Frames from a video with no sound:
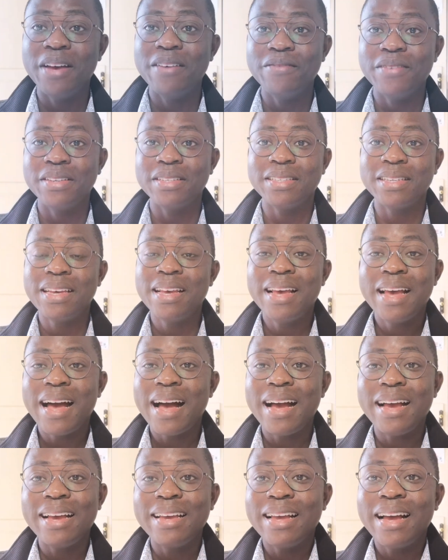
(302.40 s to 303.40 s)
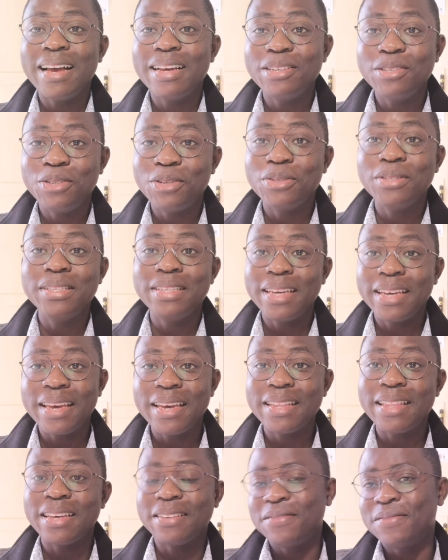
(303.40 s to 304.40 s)
perverse. I don't
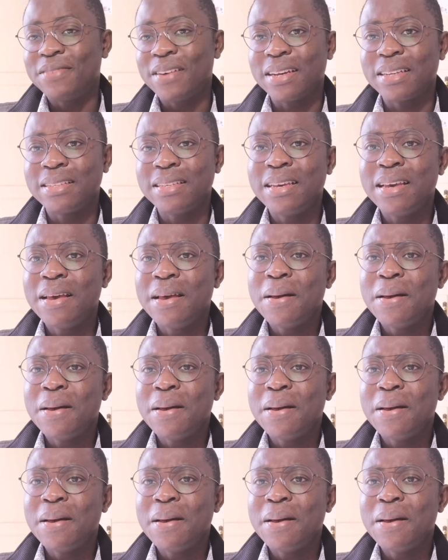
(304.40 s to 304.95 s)
negate that fact.